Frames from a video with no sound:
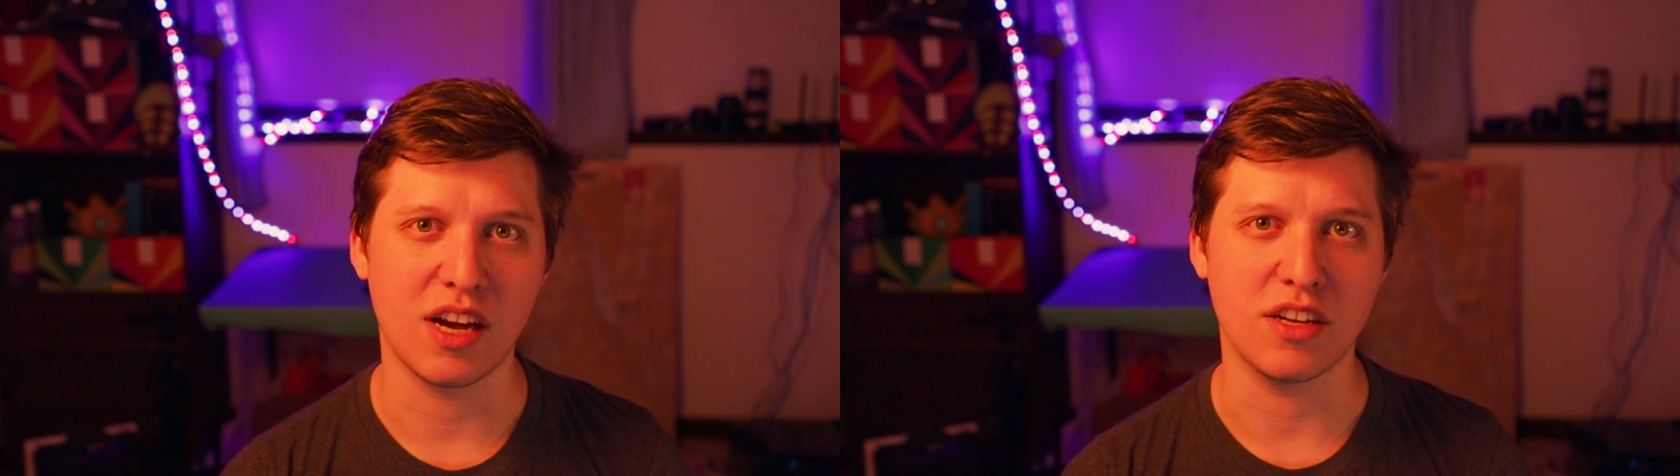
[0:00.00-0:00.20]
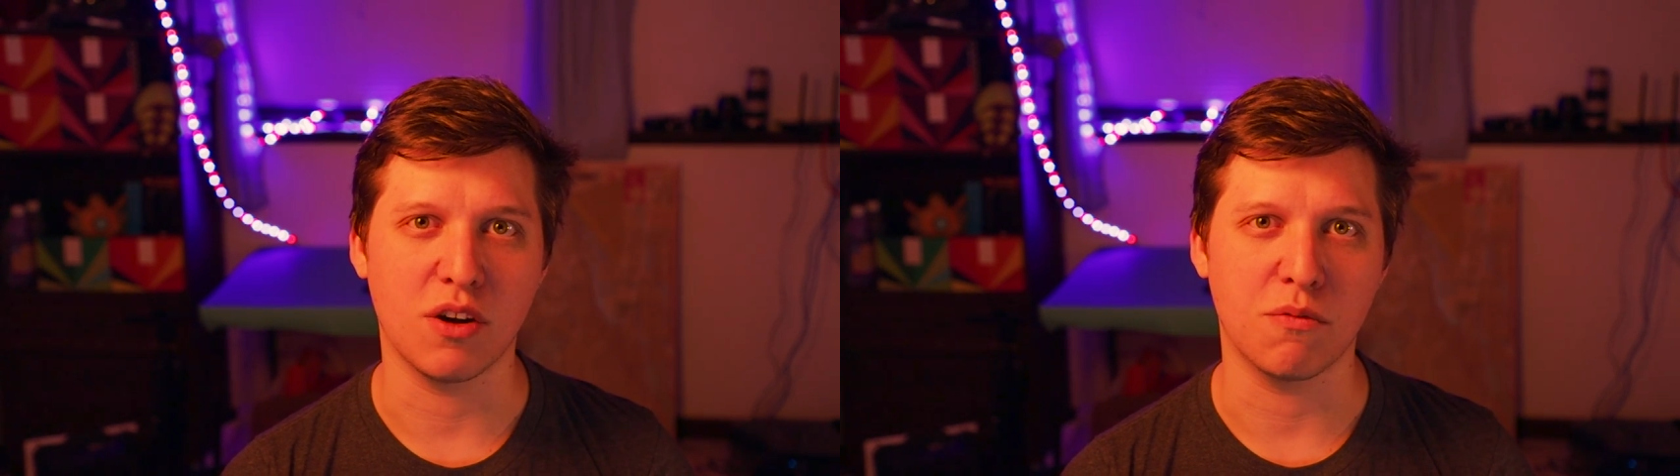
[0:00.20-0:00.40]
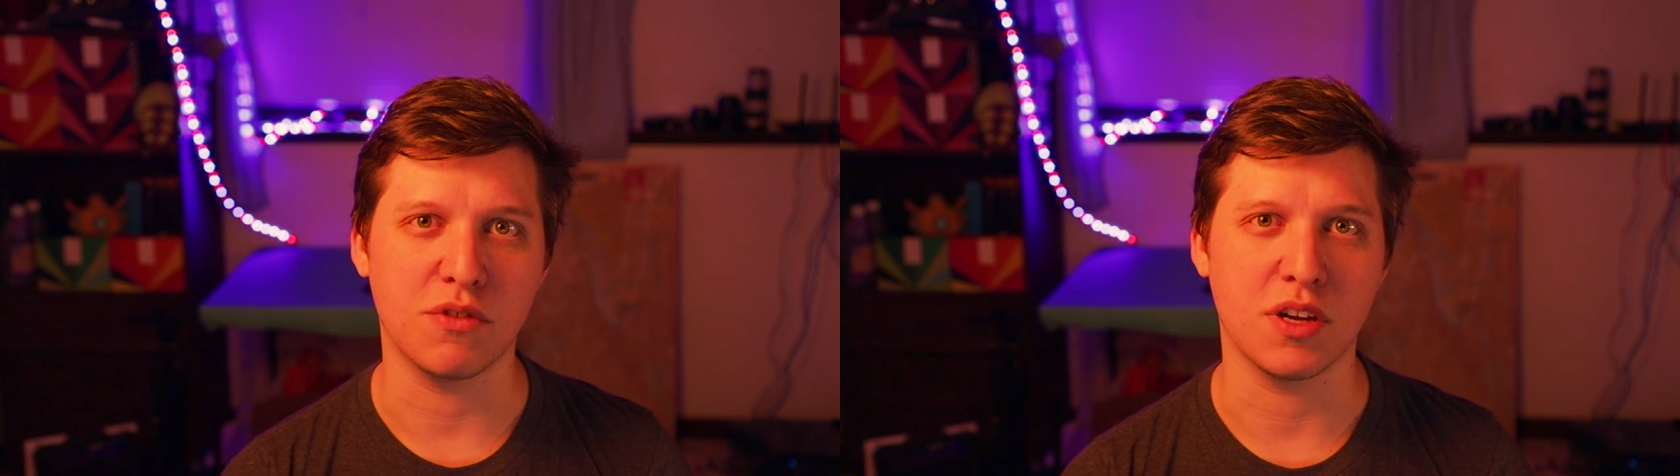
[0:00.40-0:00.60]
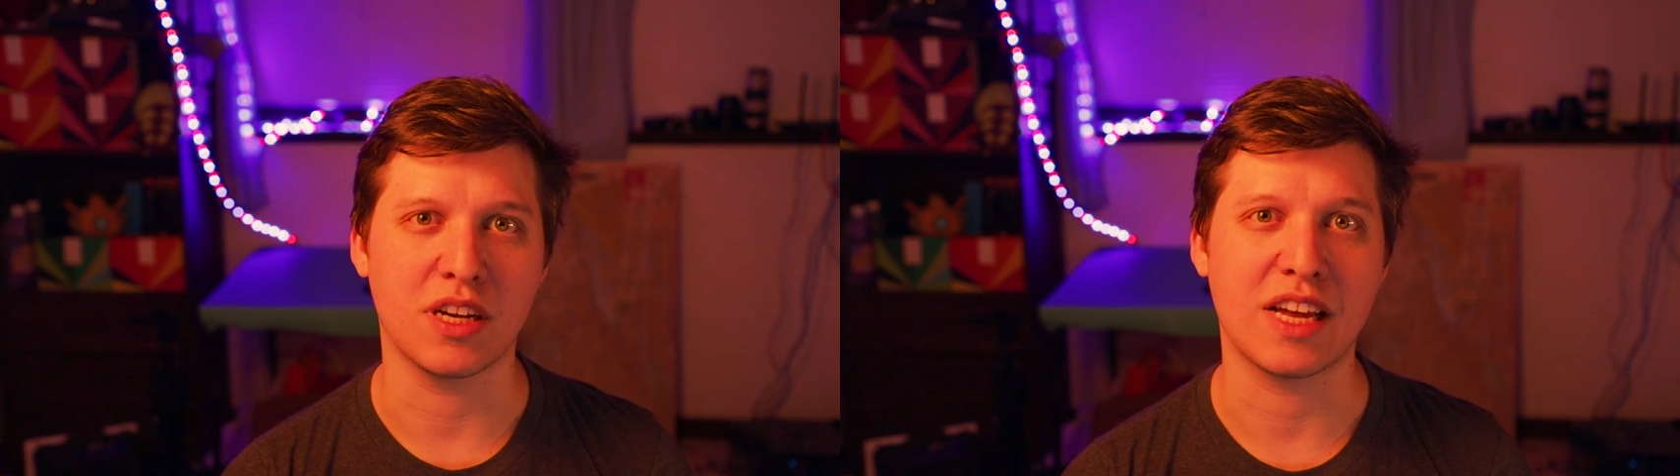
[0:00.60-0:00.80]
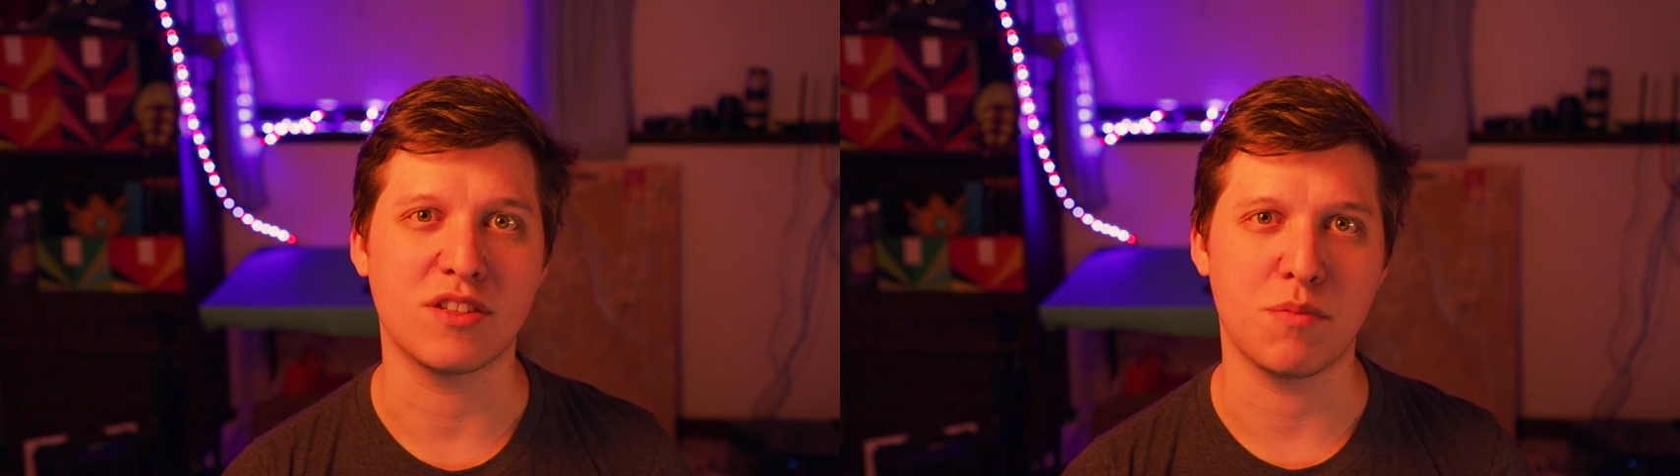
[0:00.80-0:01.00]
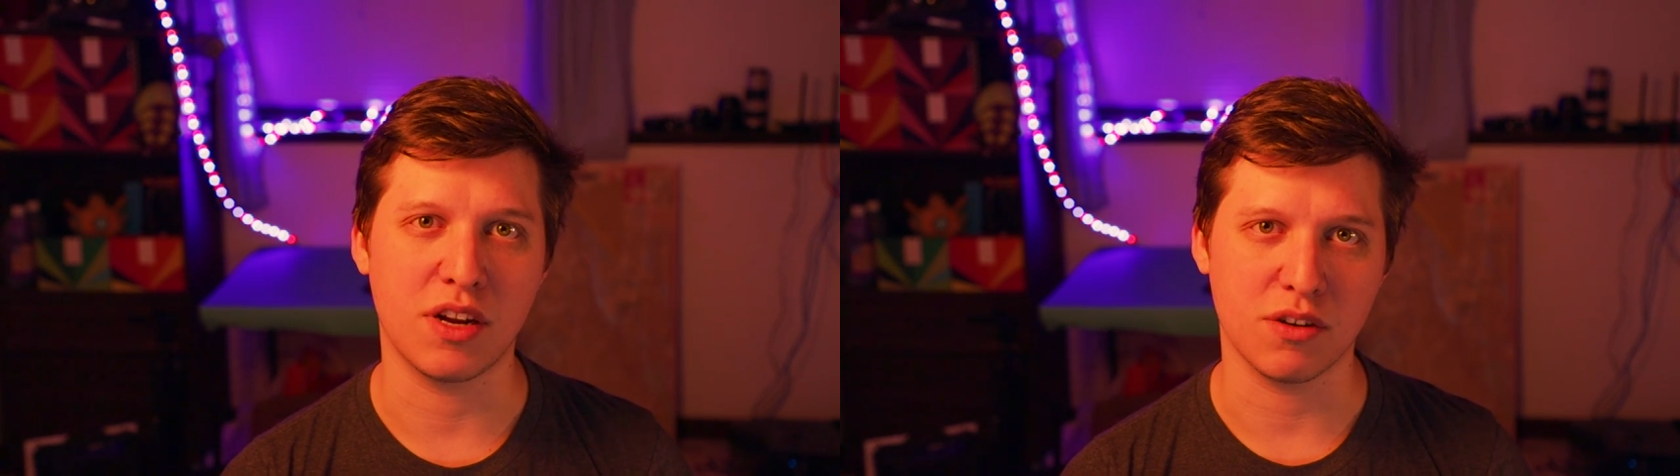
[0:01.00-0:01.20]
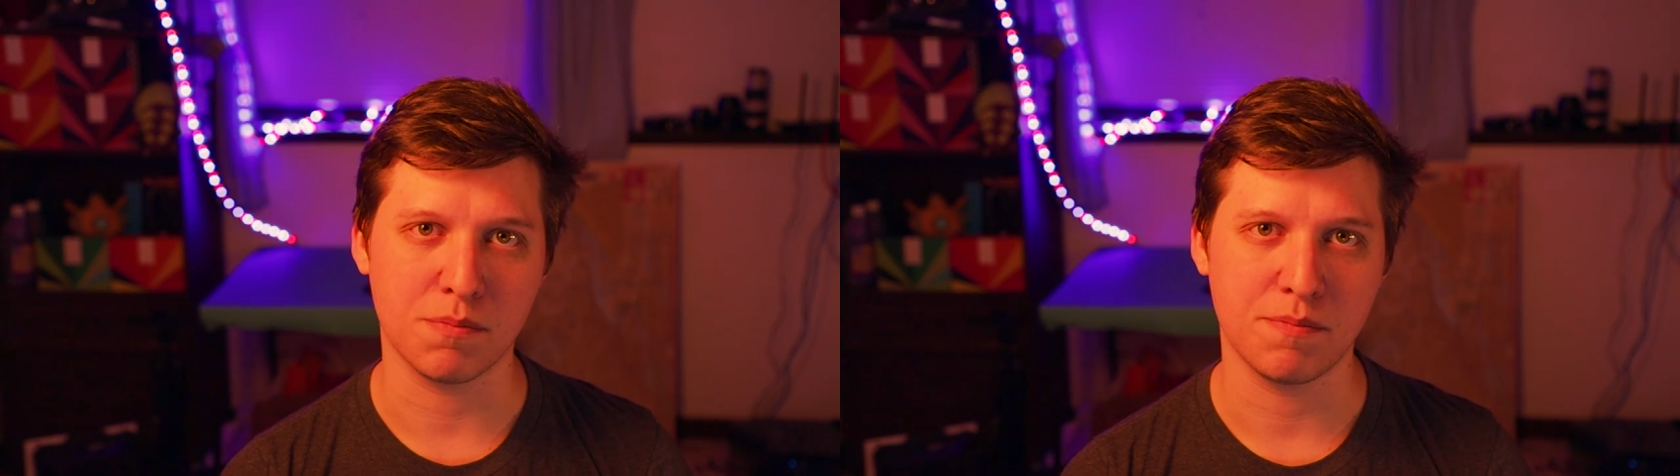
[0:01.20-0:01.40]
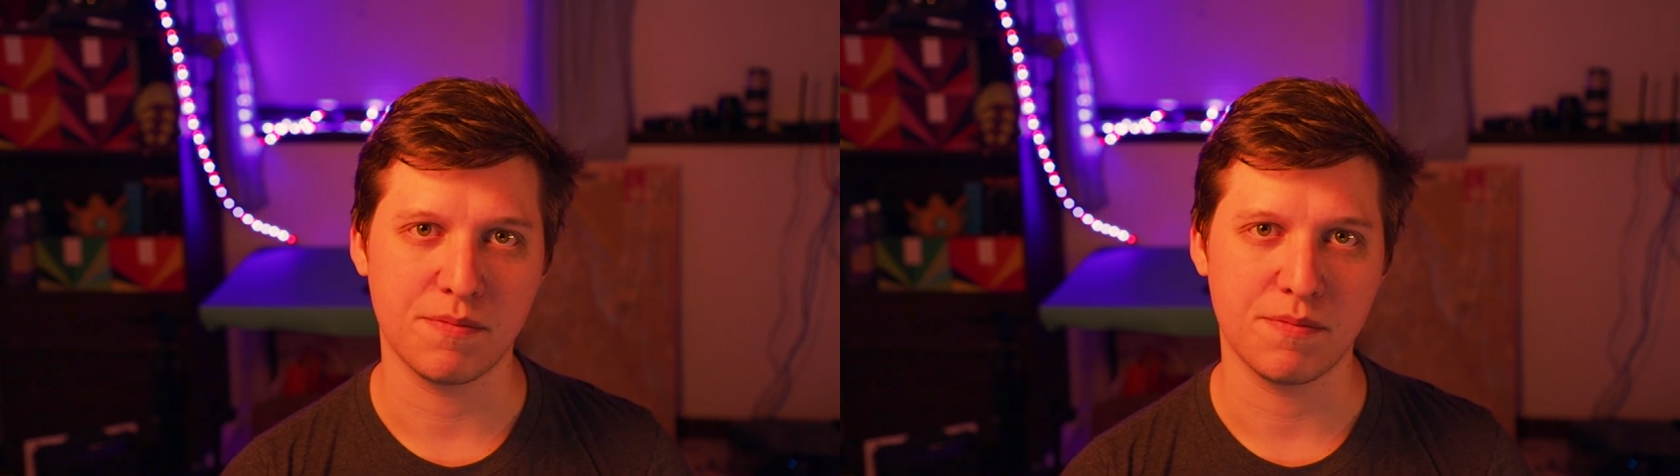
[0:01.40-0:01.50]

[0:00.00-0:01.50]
and hopefully it gets better.